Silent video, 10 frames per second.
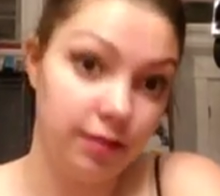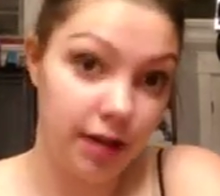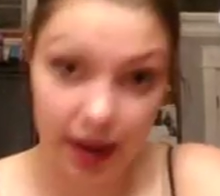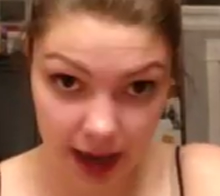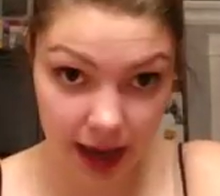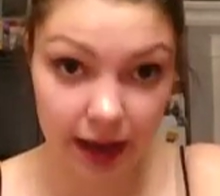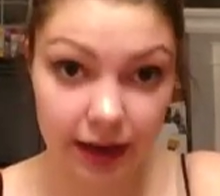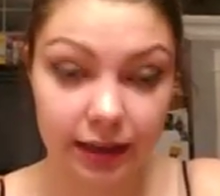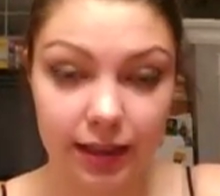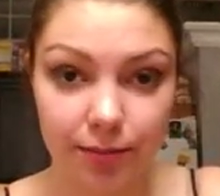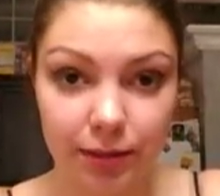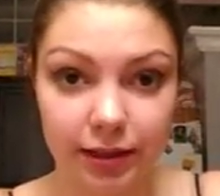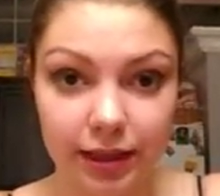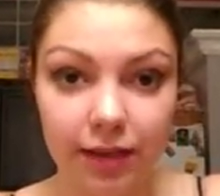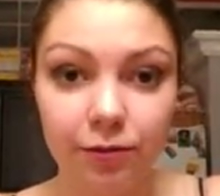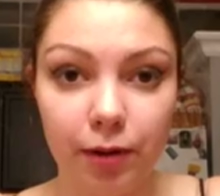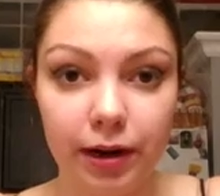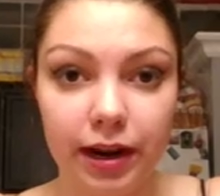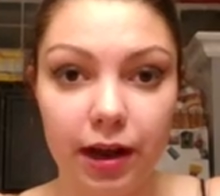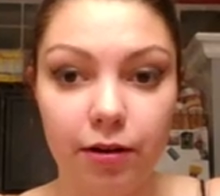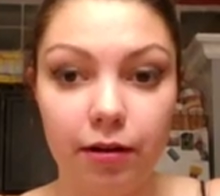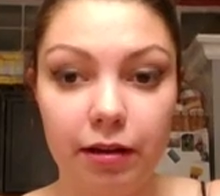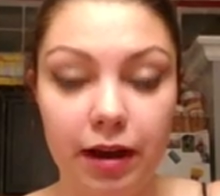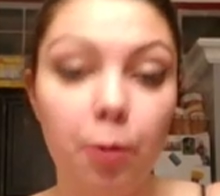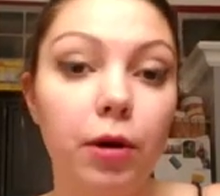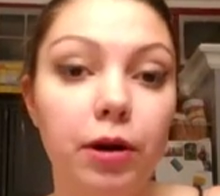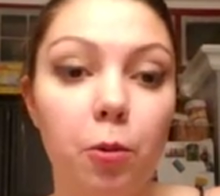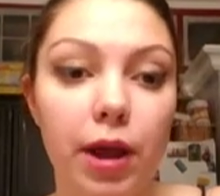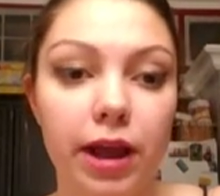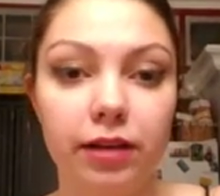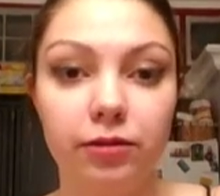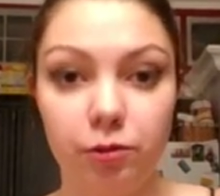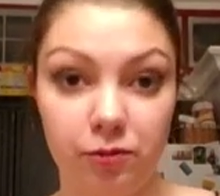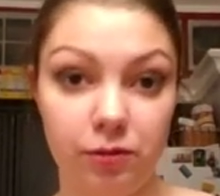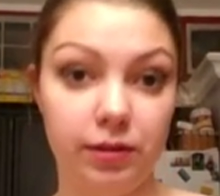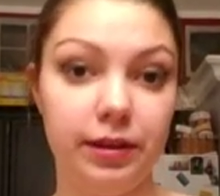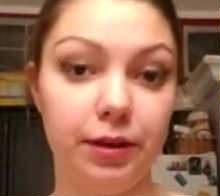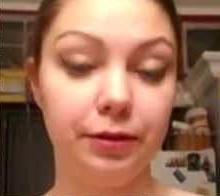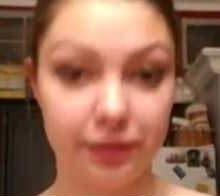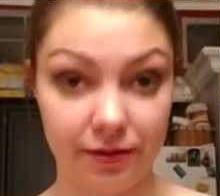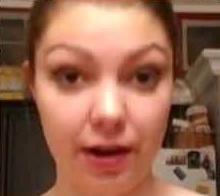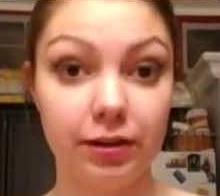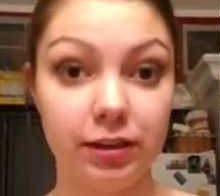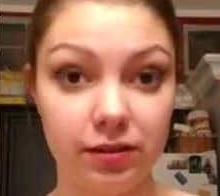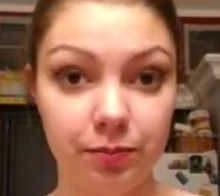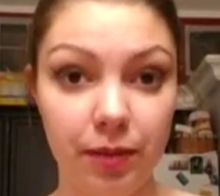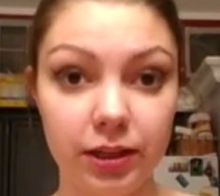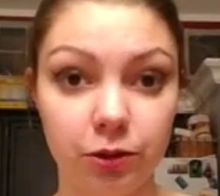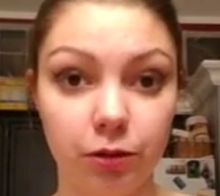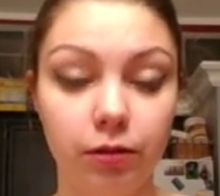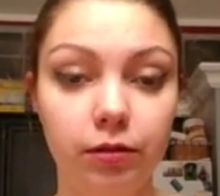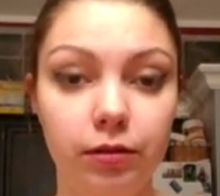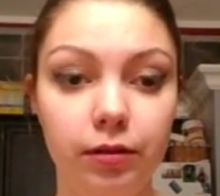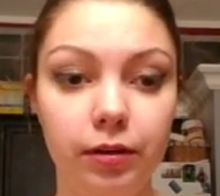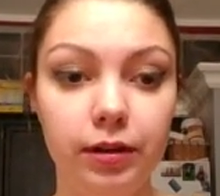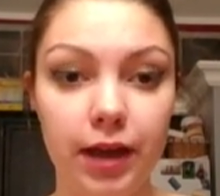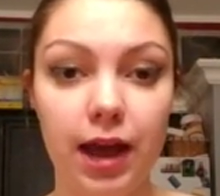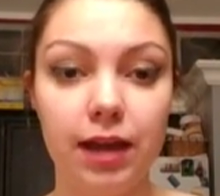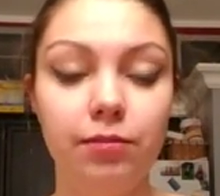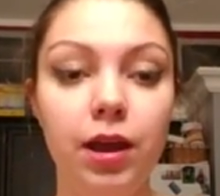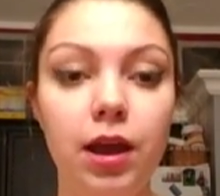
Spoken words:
accept this gift right now, and I want to wait till it's a very special time.